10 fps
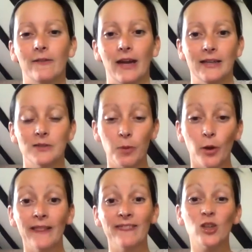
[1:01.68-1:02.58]
of it as
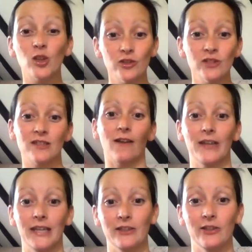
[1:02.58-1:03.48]
putting the good stuff
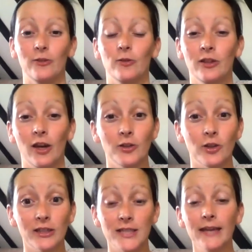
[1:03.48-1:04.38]
in you. You know, you're
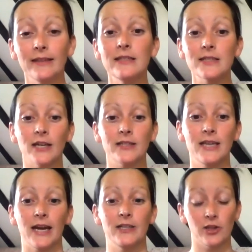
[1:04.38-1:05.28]
going to take these 30
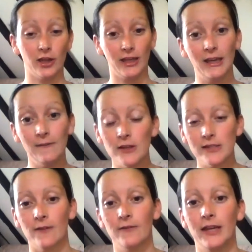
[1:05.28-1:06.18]
days, you're going to give
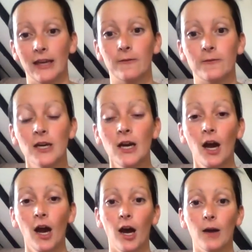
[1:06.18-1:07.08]
yourself a gift
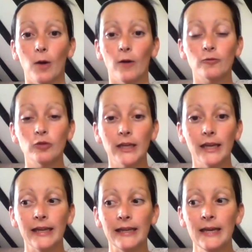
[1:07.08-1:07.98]
of
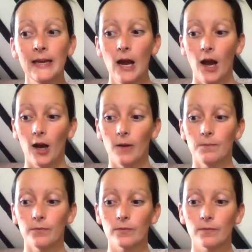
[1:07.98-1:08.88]
really
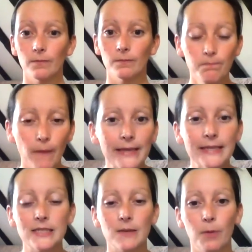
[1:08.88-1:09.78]

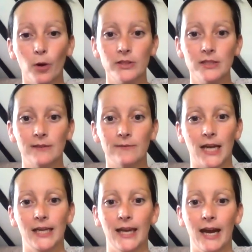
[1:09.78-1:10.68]
making some positive
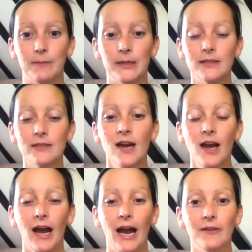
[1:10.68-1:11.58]
daily habits
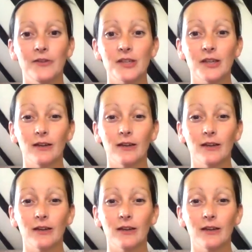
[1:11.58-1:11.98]
and